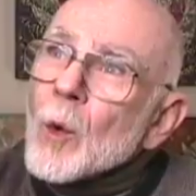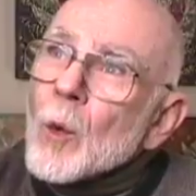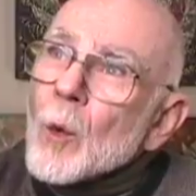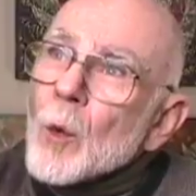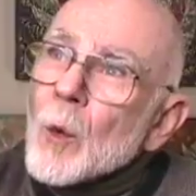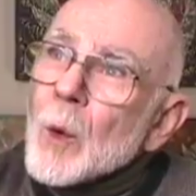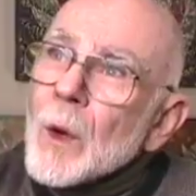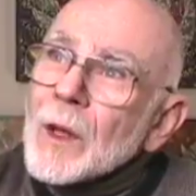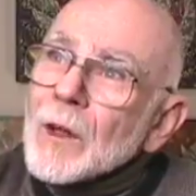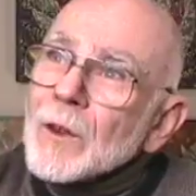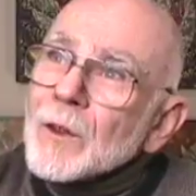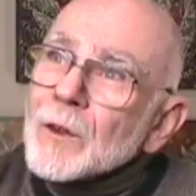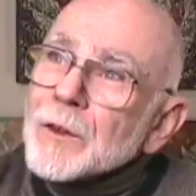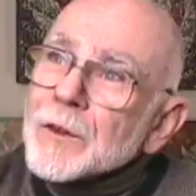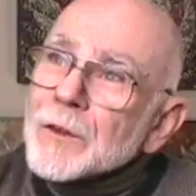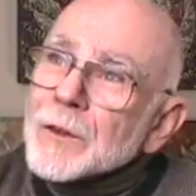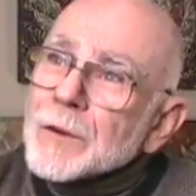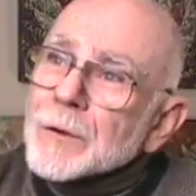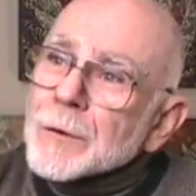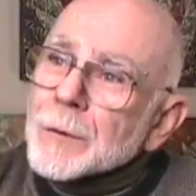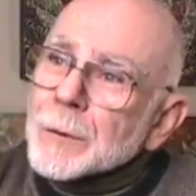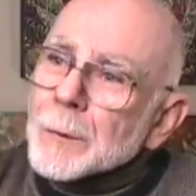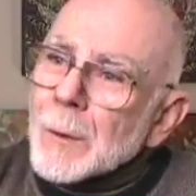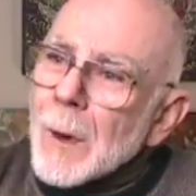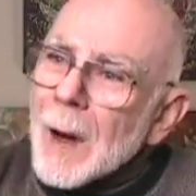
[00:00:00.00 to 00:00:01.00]
We'll
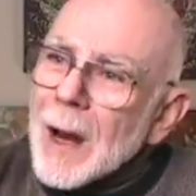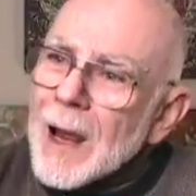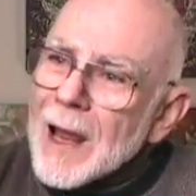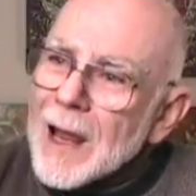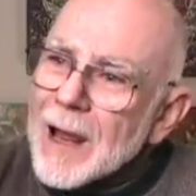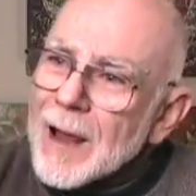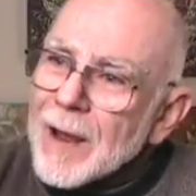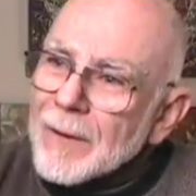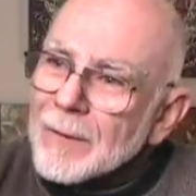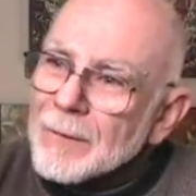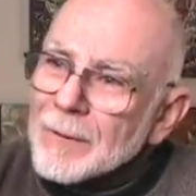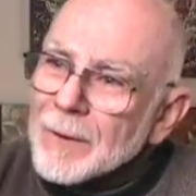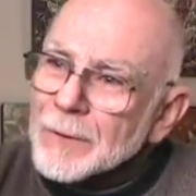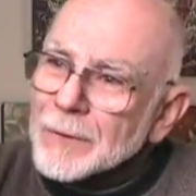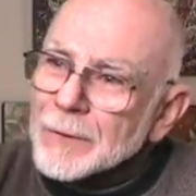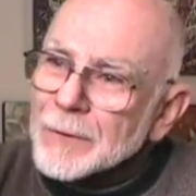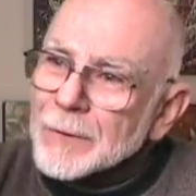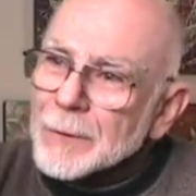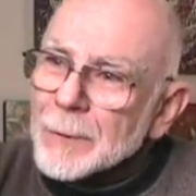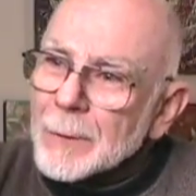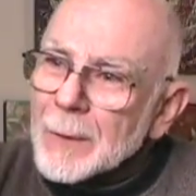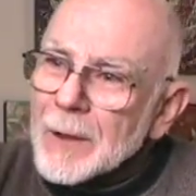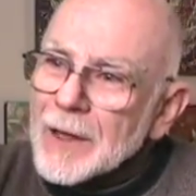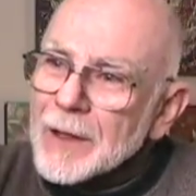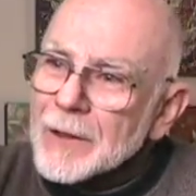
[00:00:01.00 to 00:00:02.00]
strike the
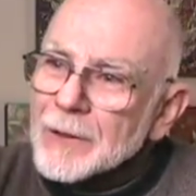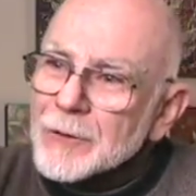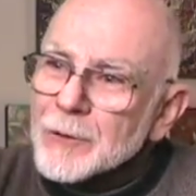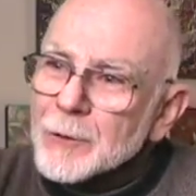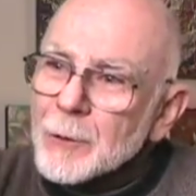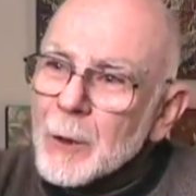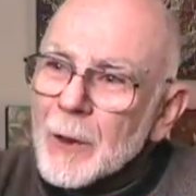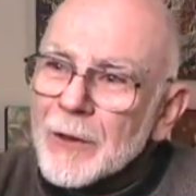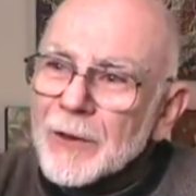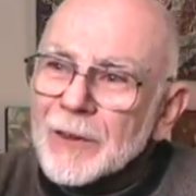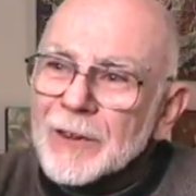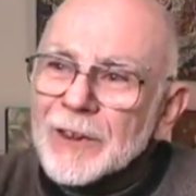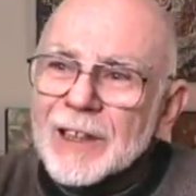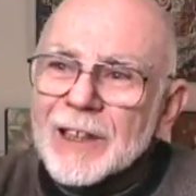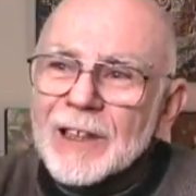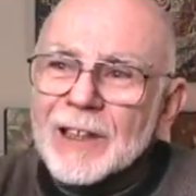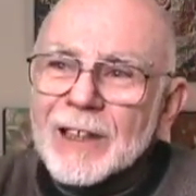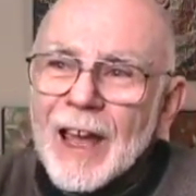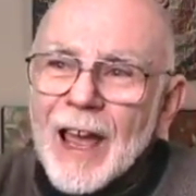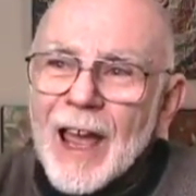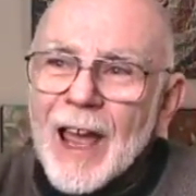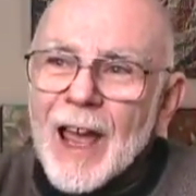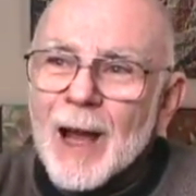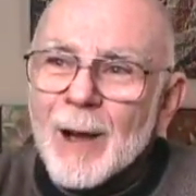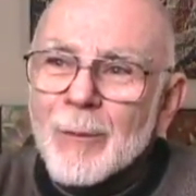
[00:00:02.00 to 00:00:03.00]
strings with little
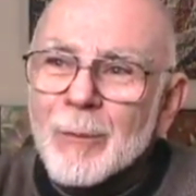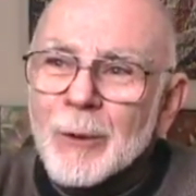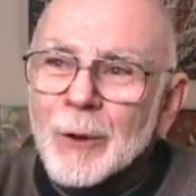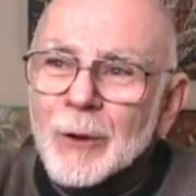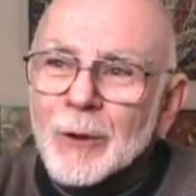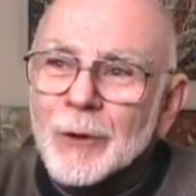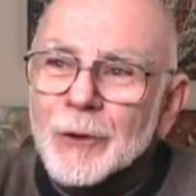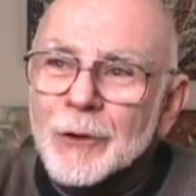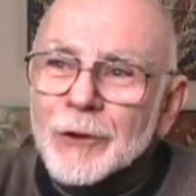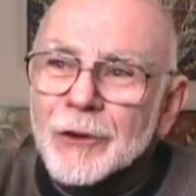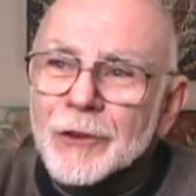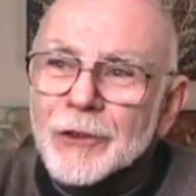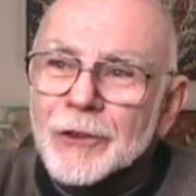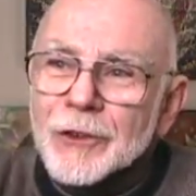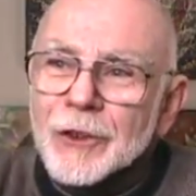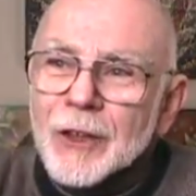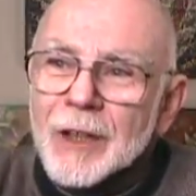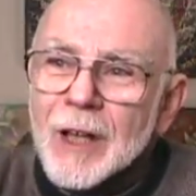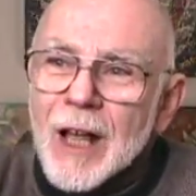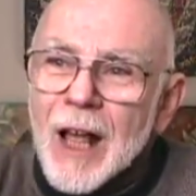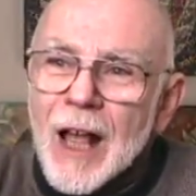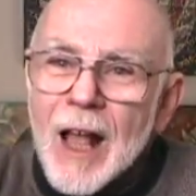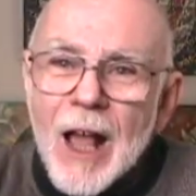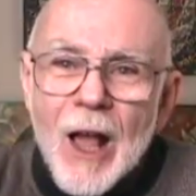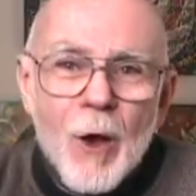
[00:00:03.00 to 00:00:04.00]
hammers.
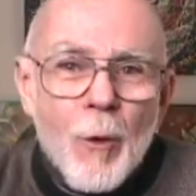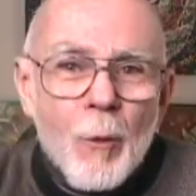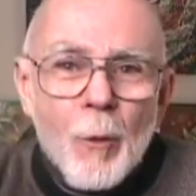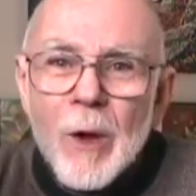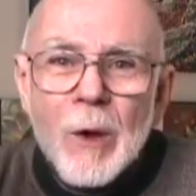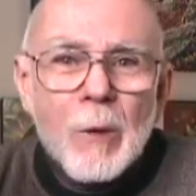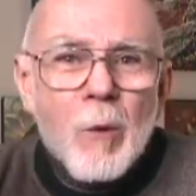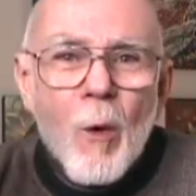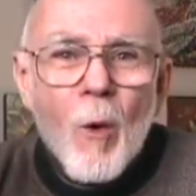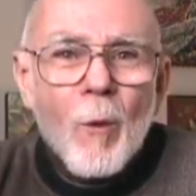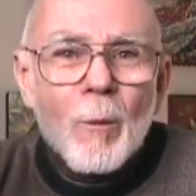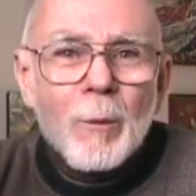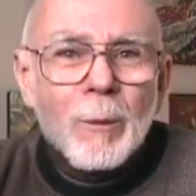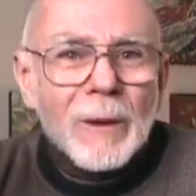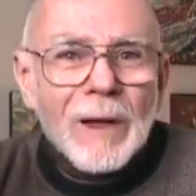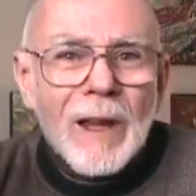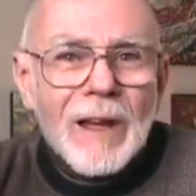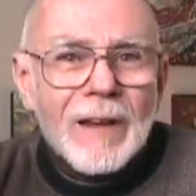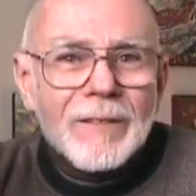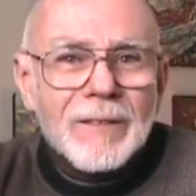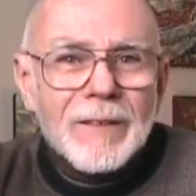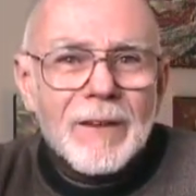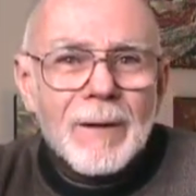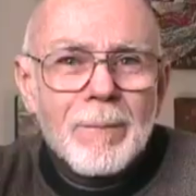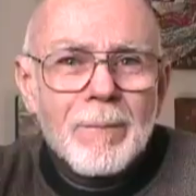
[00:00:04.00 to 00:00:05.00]
We won't
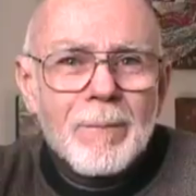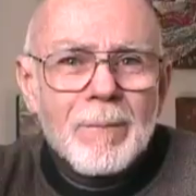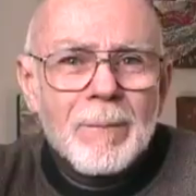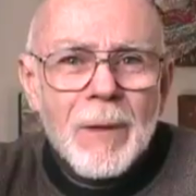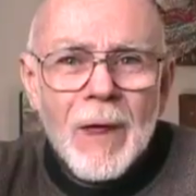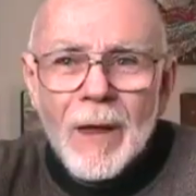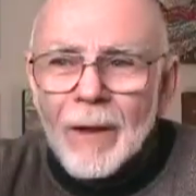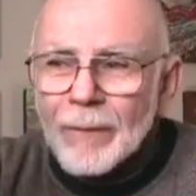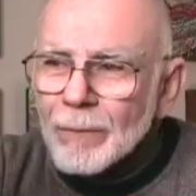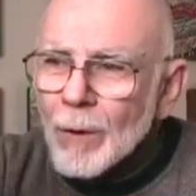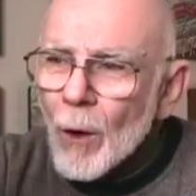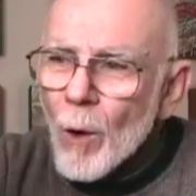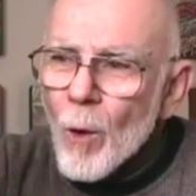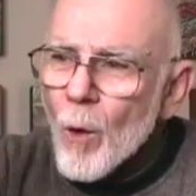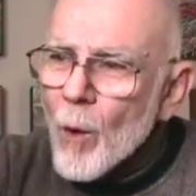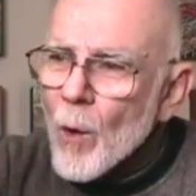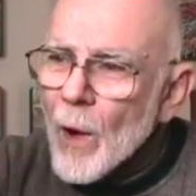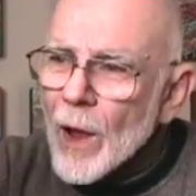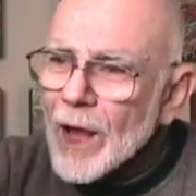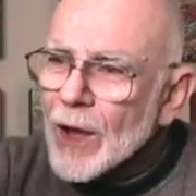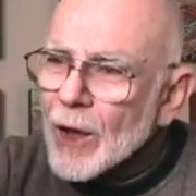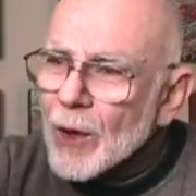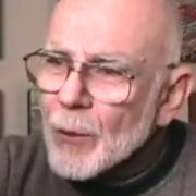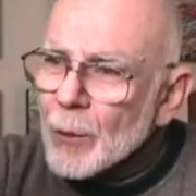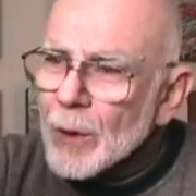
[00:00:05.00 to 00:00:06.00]
pluck them. No,
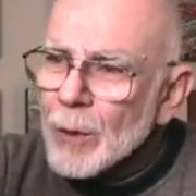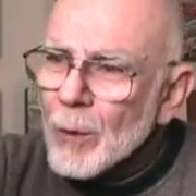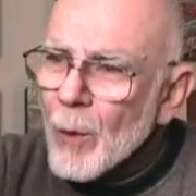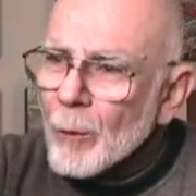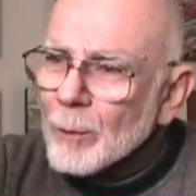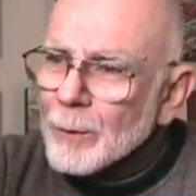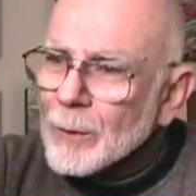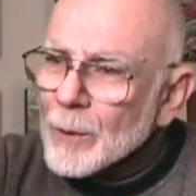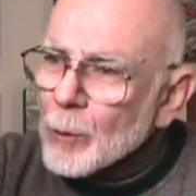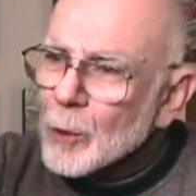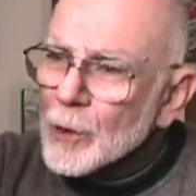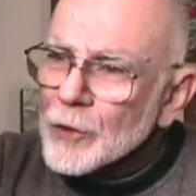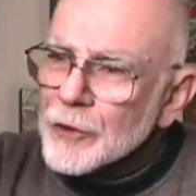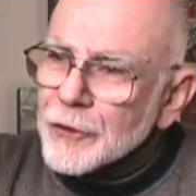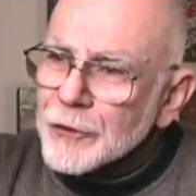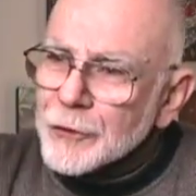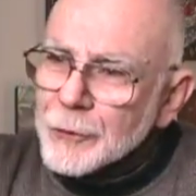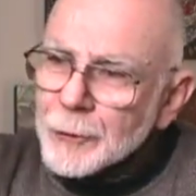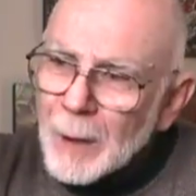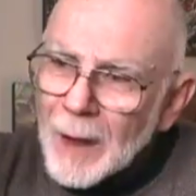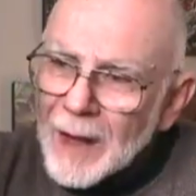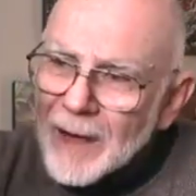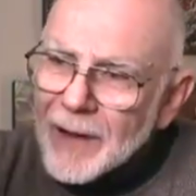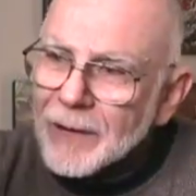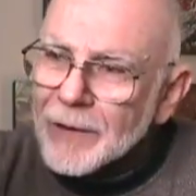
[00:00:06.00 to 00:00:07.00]
we won't. We'll
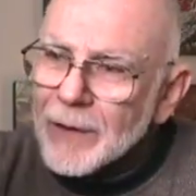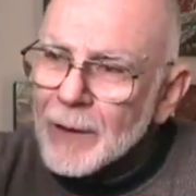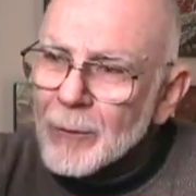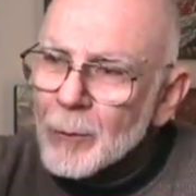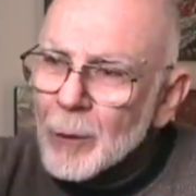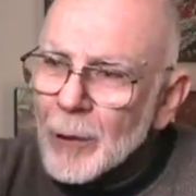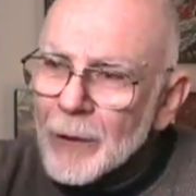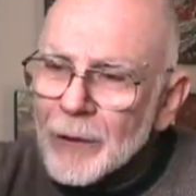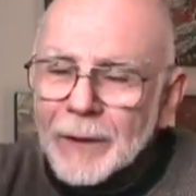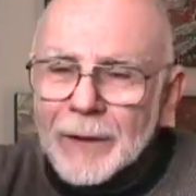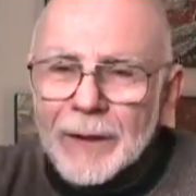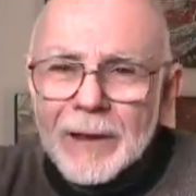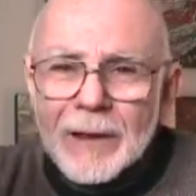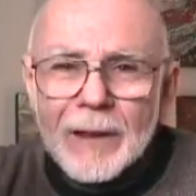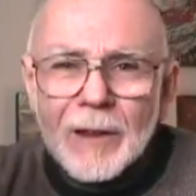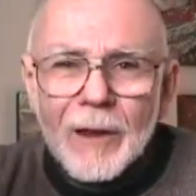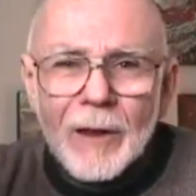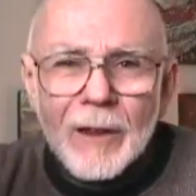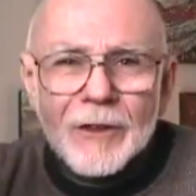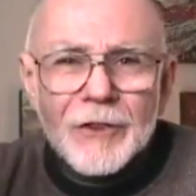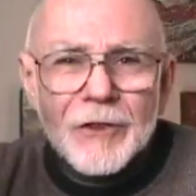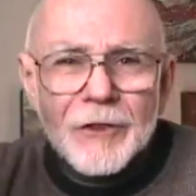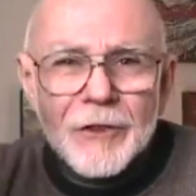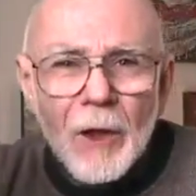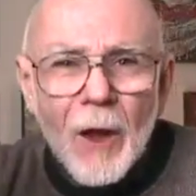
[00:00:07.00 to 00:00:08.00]
strike them with
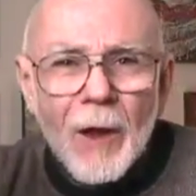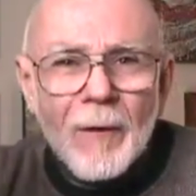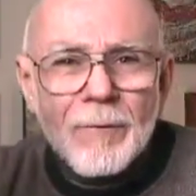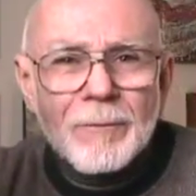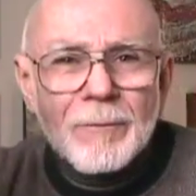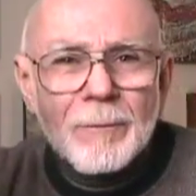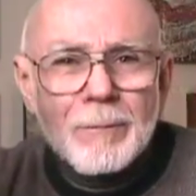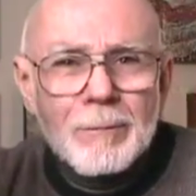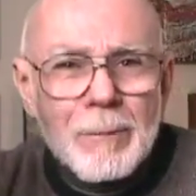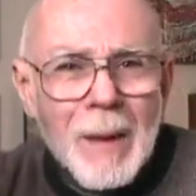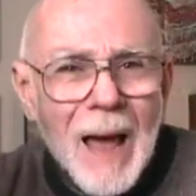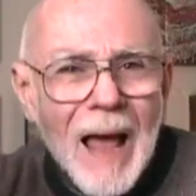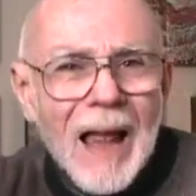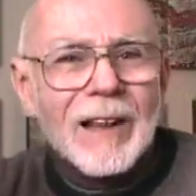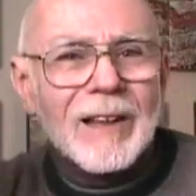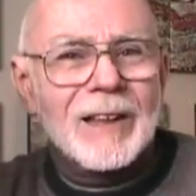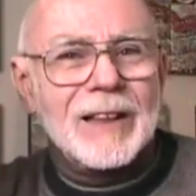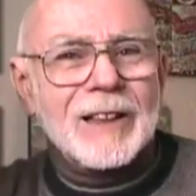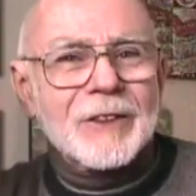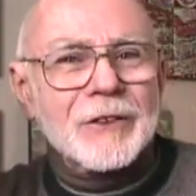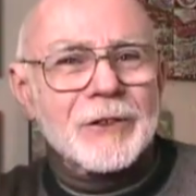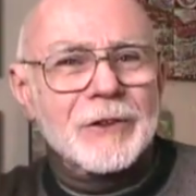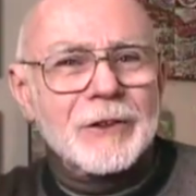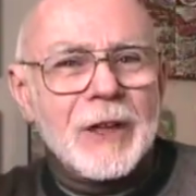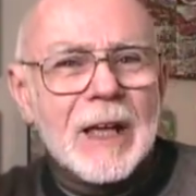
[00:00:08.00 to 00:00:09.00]
little soft
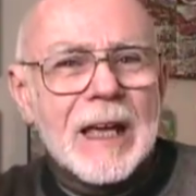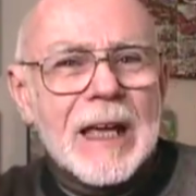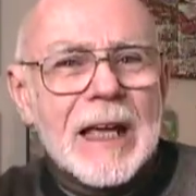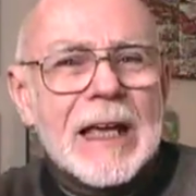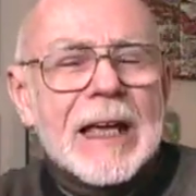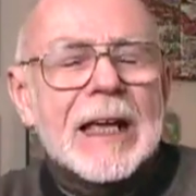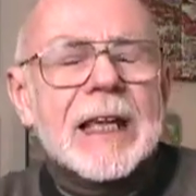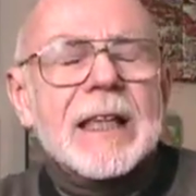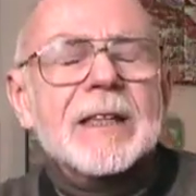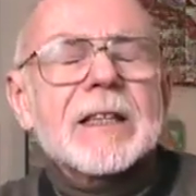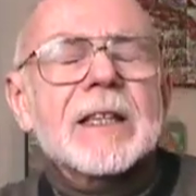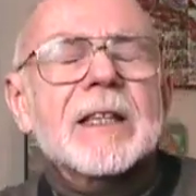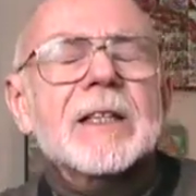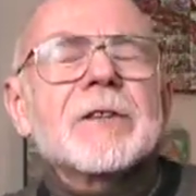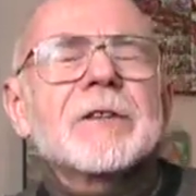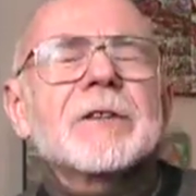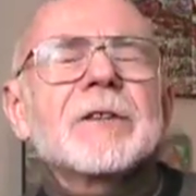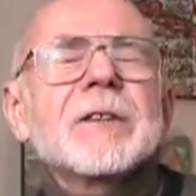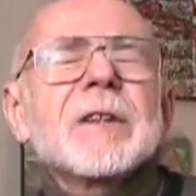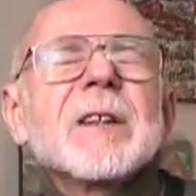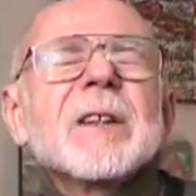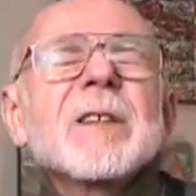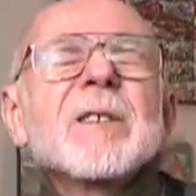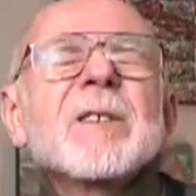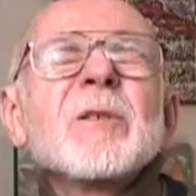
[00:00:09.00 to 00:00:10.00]
mallets.
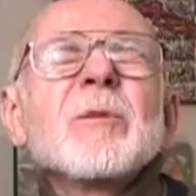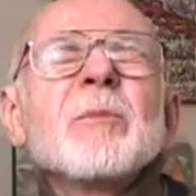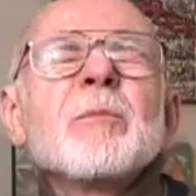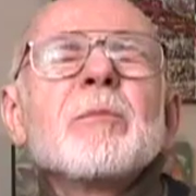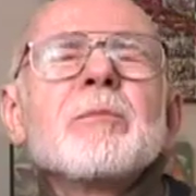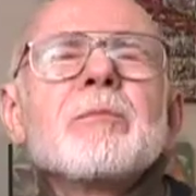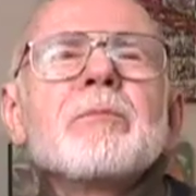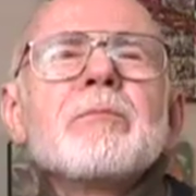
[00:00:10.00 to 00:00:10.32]
This is